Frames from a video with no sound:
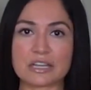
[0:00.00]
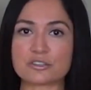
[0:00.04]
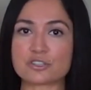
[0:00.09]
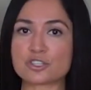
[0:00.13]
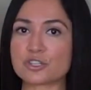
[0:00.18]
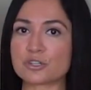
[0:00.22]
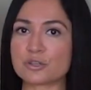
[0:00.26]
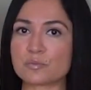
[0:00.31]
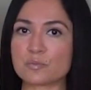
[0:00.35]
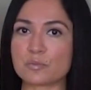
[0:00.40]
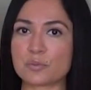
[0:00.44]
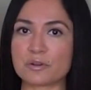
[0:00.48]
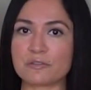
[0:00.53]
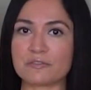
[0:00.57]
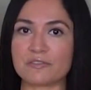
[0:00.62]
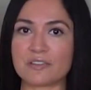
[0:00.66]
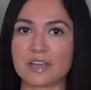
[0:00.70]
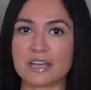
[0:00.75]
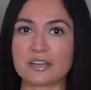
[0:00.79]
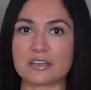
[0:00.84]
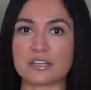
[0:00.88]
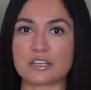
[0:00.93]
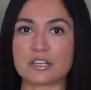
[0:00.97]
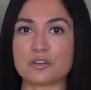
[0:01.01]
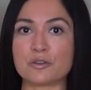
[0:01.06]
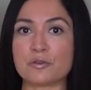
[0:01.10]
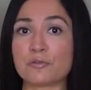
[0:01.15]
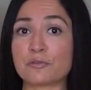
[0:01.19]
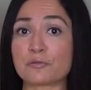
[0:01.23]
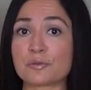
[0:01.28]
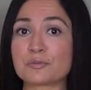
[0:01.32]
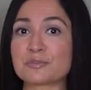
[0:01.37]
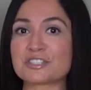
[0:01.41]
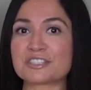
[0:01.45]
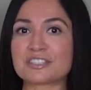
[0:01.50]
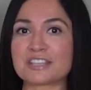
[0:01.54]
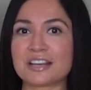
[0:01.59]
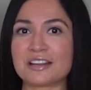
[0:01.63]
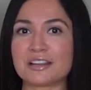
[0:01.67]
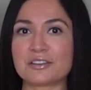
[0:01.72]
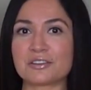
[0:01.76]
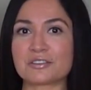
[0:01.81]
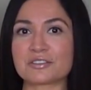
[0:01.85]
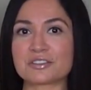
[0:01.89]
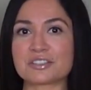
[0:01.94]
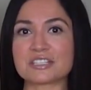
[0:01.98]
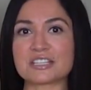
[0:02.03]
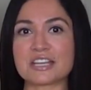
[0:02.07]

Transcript: That shouldn't prevent you from setting your